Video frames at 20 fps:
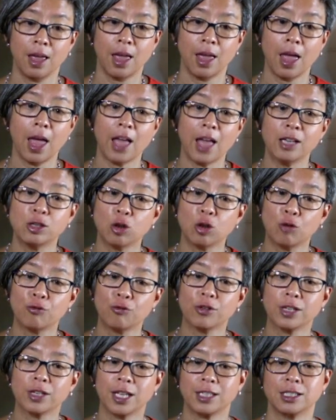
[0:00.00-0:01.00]
And don't
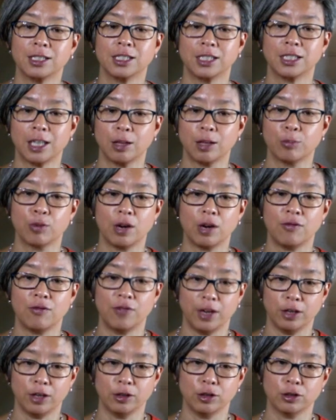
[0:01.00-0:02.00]
forget to celebrate
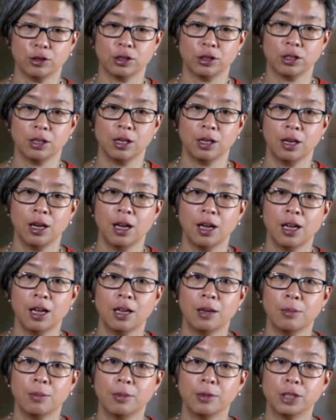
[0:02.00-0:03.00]
failures.
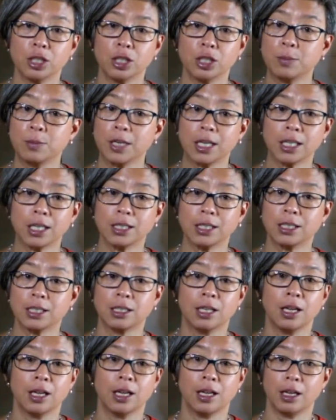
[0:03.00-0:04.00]
Just because
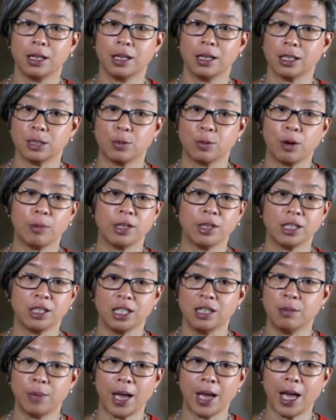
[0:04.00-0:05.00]
an experiment
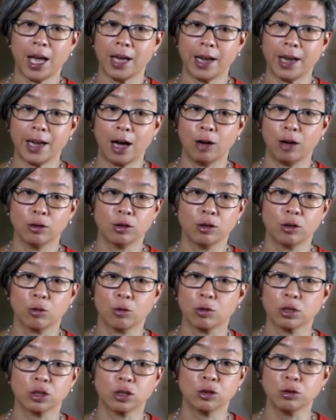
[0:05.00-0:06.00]
didn't pan out or a
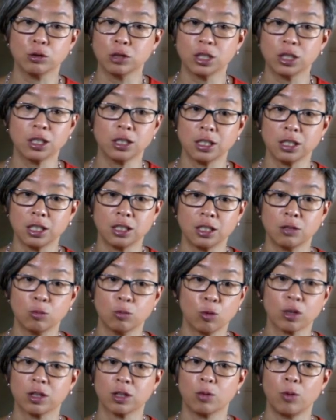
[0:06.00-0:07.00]
solution didn't
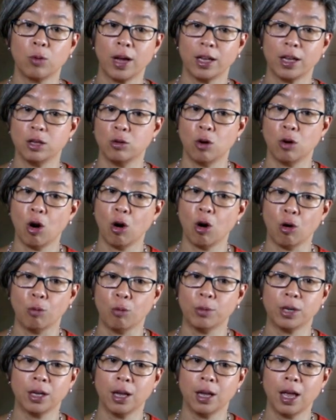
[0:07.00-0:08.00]
work the way you hoped
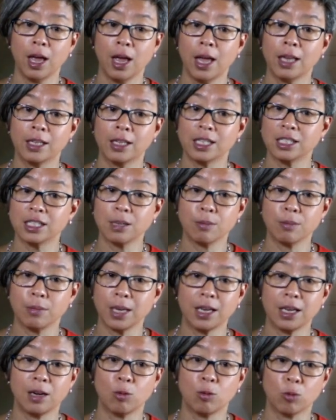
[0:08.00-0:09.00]
doesn't mean
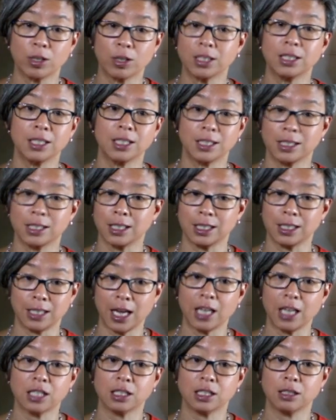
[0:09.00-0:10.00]
it wasn't a
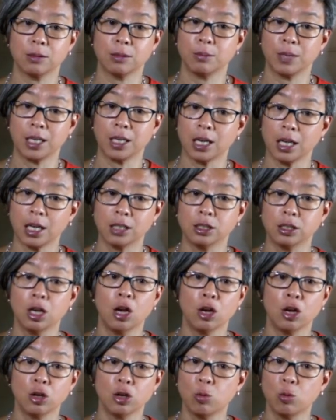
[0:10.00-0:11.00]
success, because
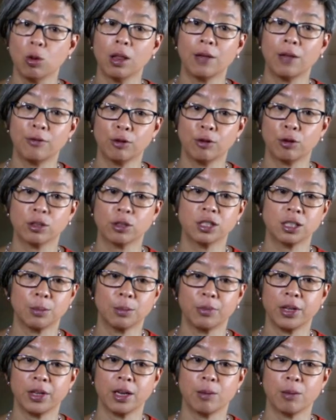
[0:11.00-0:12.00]
you will have learned
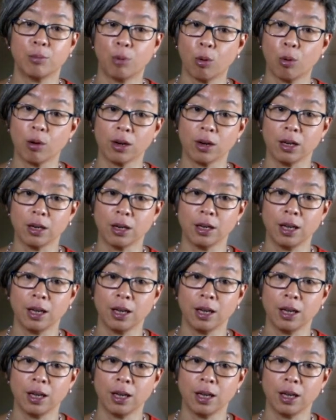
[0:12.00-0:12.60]
something important